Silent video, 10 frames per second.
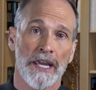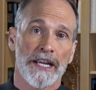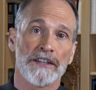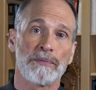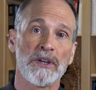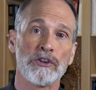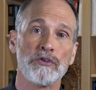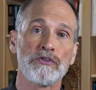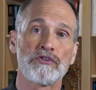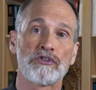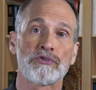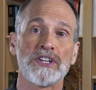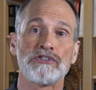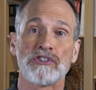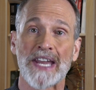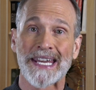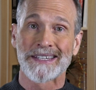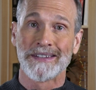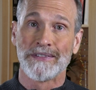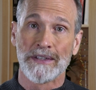It's being used to treat genetic
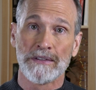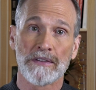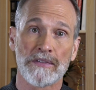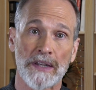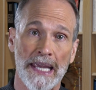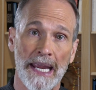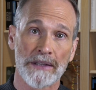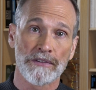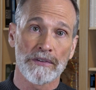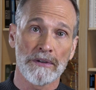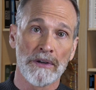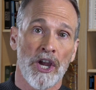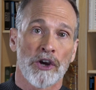diseases and cancer,